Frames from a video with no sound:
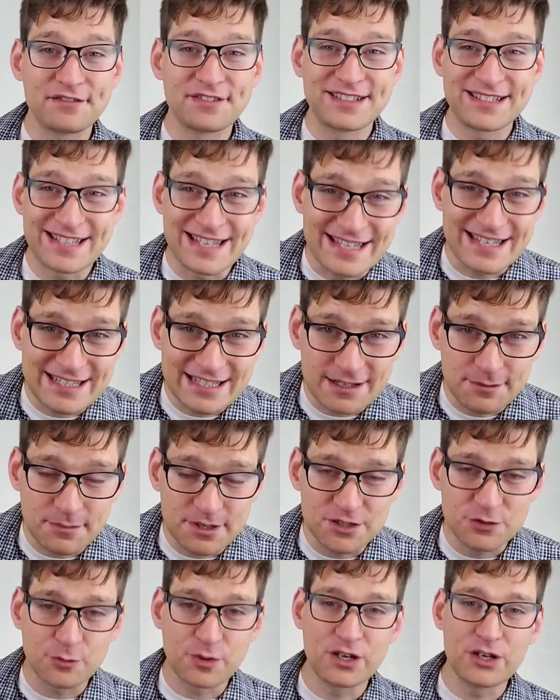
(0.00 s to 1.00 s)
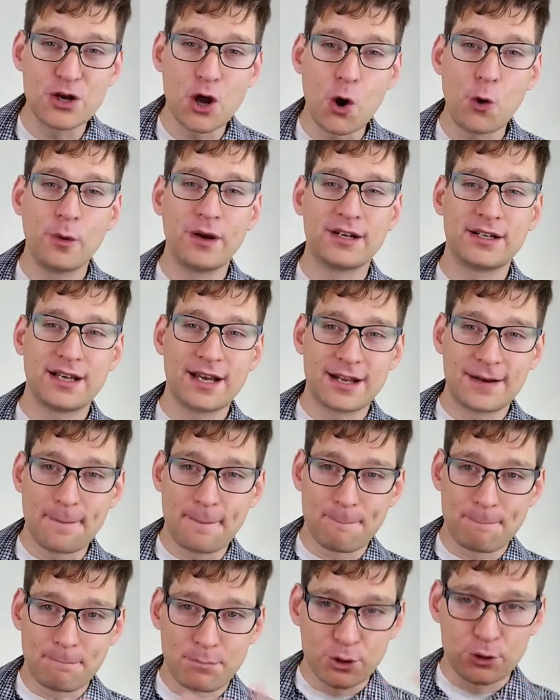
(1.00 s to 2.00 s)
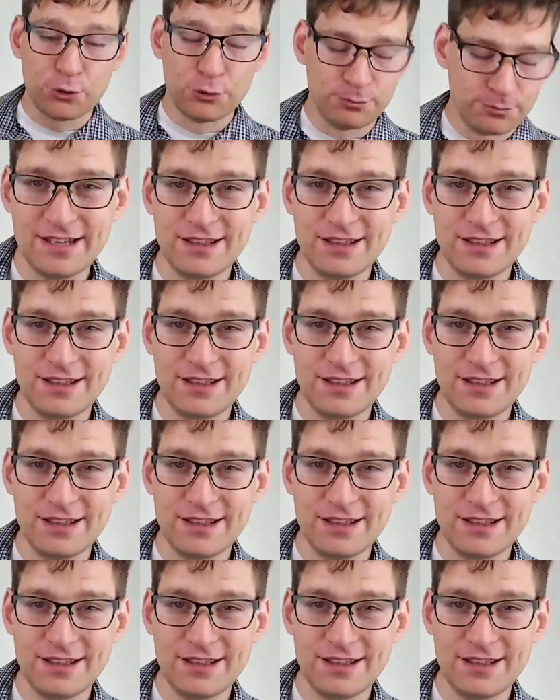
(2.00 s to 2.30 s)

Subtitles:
system as we know it kind of boomed.